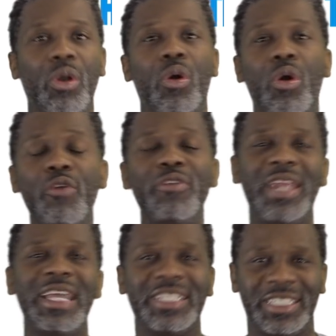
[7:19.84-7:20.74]
All
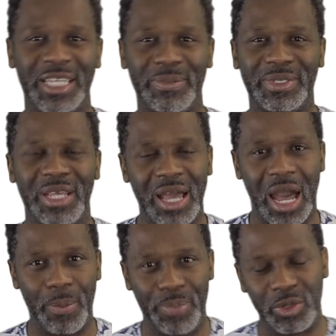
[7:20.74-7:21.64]
relationships
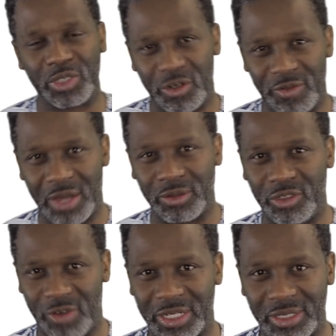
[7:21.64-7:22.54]
are built around
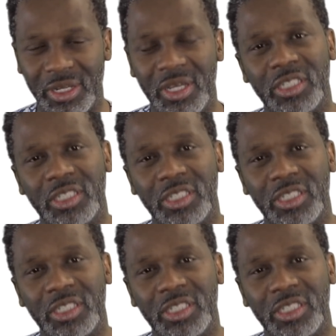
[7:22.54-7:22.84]
trust.